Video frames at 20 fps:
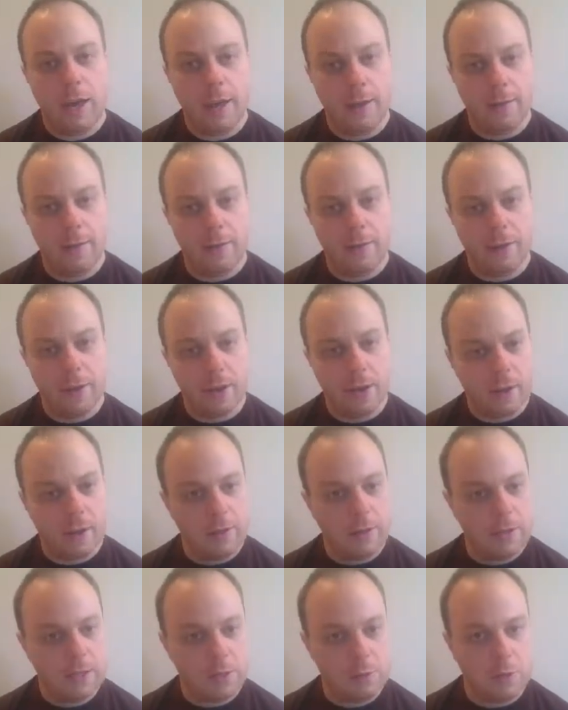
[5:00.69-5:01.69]
and
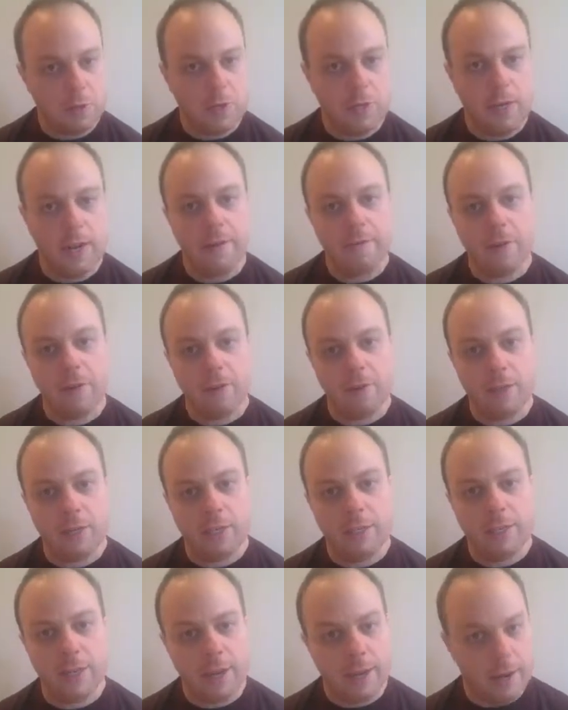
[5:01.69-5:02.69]
this one
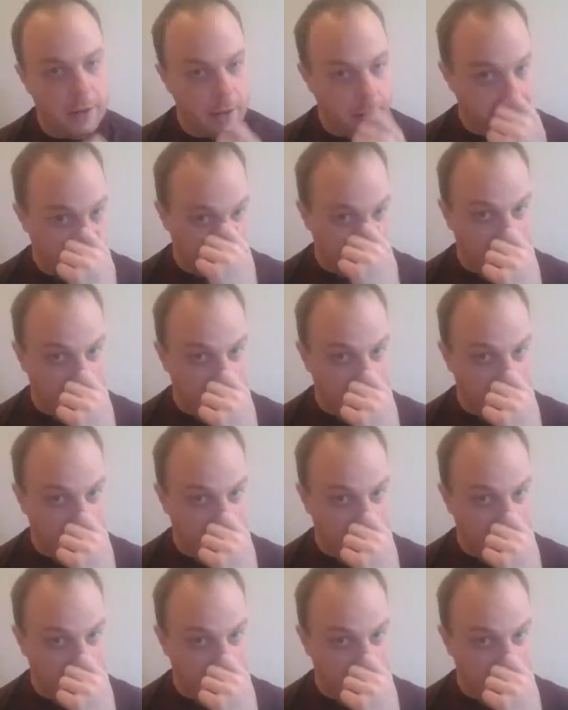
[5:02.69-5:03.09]
definitely did.